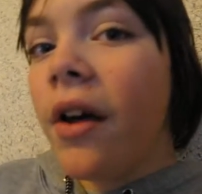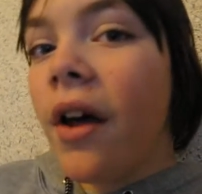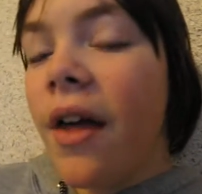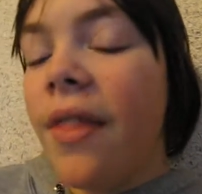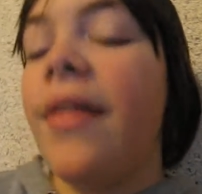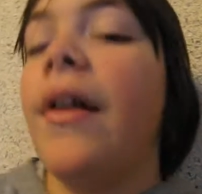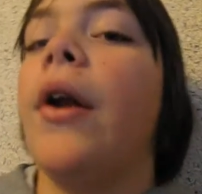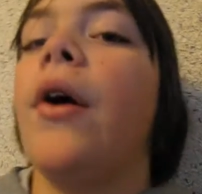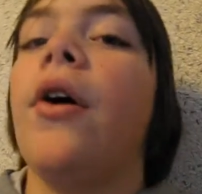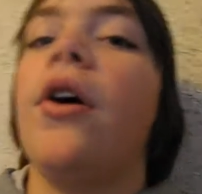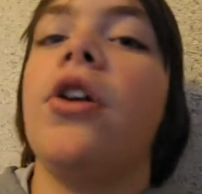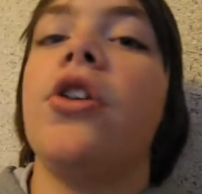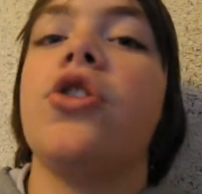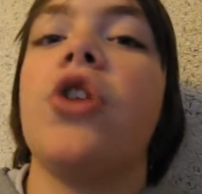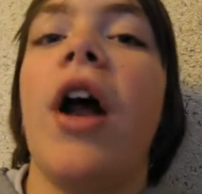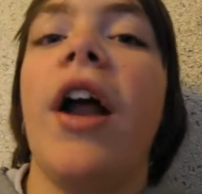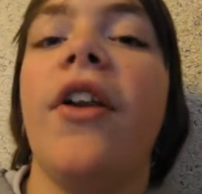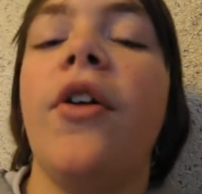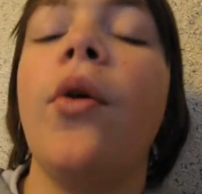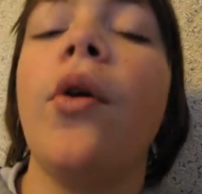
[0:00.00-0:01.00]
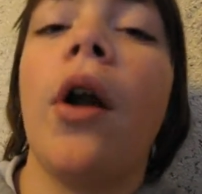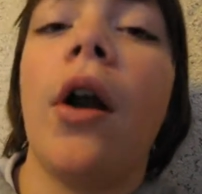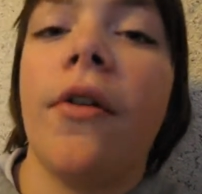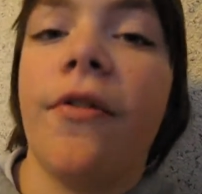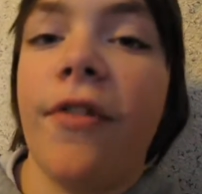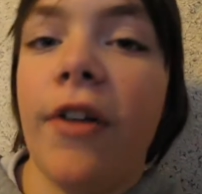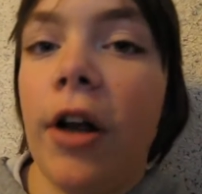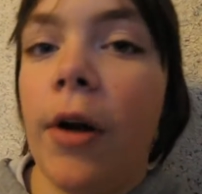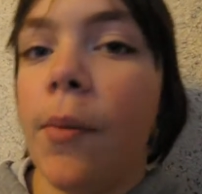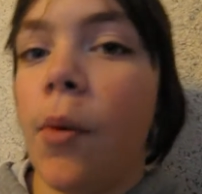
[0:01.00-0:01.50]
and then I'm gonna try and do it on a
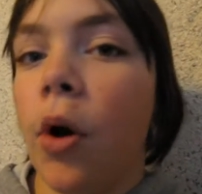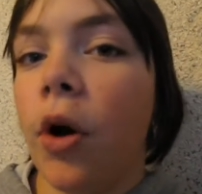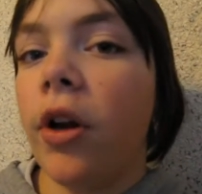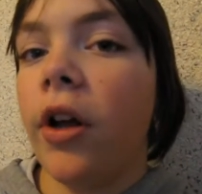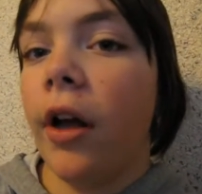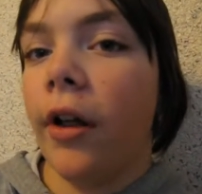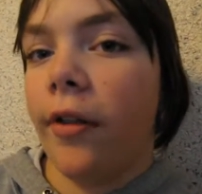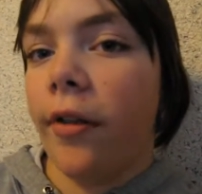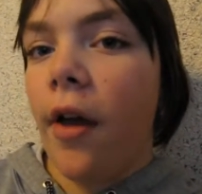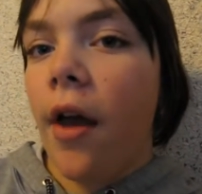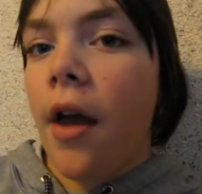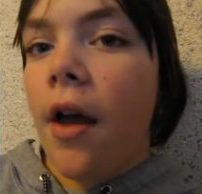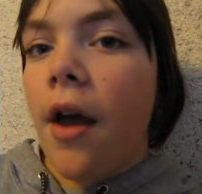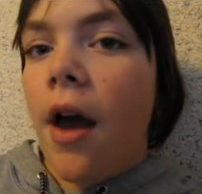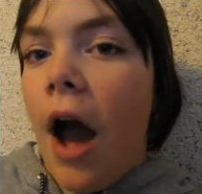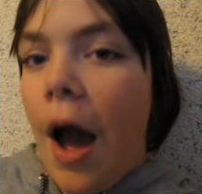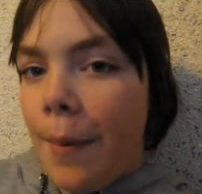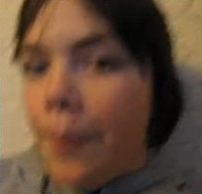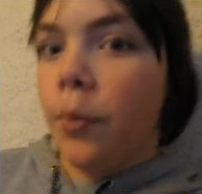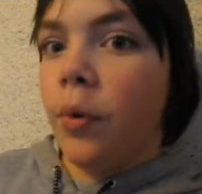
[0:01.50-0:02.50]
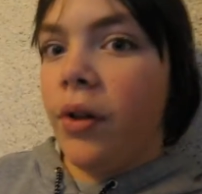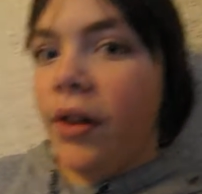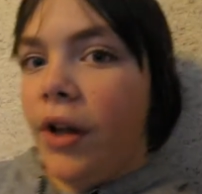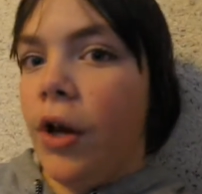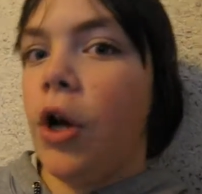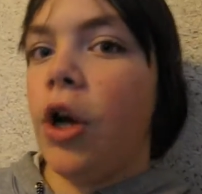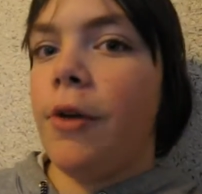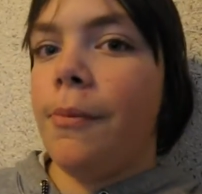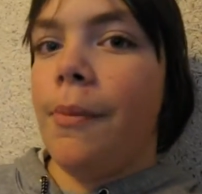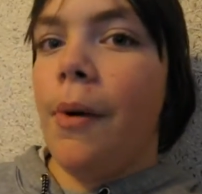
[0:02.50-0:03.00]
fingerboard because I'm really
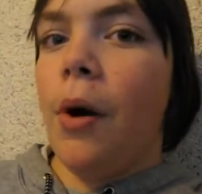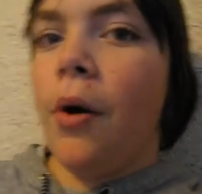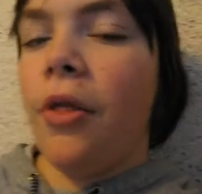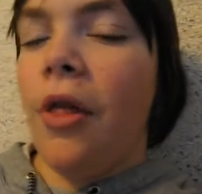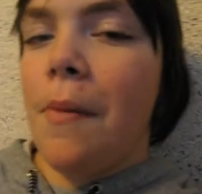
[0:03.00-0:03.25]
good at both.